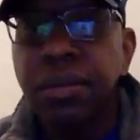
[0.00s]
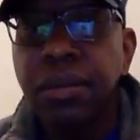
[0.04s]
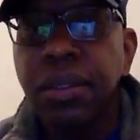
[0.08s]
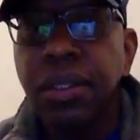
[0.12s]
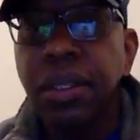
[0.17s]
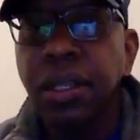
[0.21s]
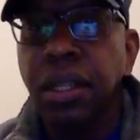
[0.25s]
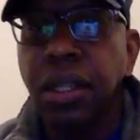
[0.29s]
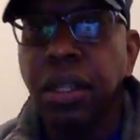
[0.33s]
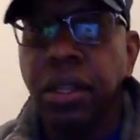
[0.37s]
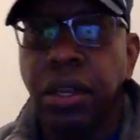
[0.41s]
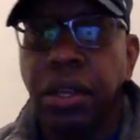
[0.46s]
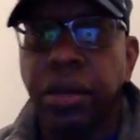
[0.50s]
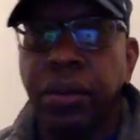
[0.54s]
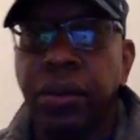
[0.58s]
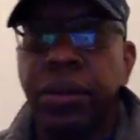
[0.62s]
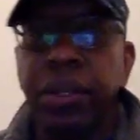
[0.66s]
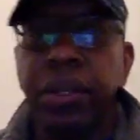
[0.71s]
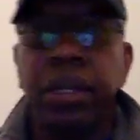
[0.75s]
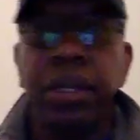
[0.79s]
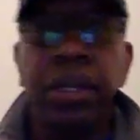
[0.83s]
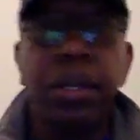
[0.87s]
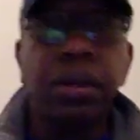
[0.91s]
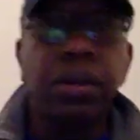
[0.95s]
There
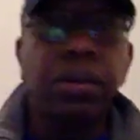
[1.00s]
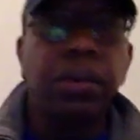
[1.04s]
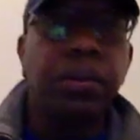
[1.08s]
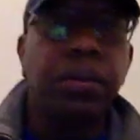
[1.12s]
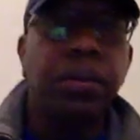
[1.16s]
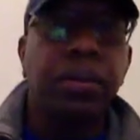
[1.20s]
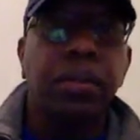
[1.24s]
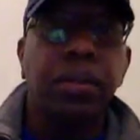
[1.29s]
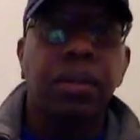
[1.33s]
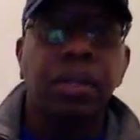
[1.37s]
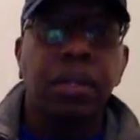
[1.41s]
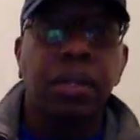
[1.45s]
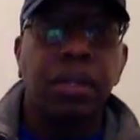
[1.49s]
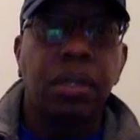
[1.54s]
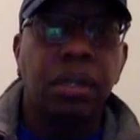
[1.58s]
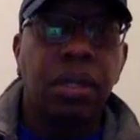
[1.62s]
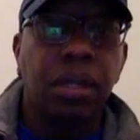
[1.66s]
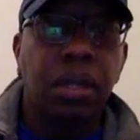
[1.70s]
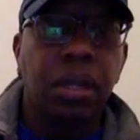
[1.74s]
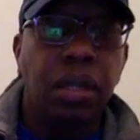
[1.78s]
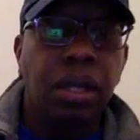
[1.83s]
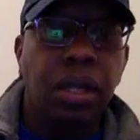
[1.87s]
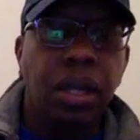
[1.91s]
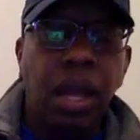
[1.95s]
we go.
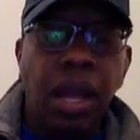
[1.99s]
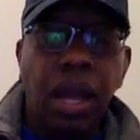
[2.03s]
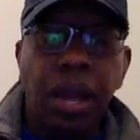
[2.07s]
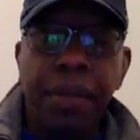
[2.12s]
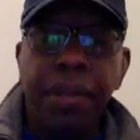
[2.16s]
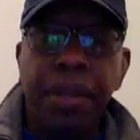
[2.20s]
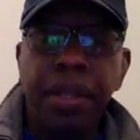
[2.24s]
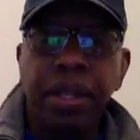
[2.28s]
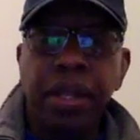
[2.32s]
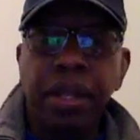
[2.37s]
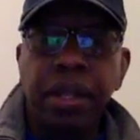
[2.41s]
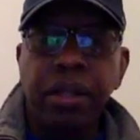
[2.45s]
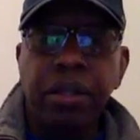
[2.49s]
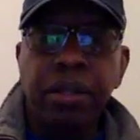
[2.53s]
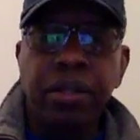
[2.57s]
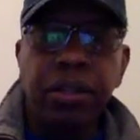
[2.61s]
I mean, the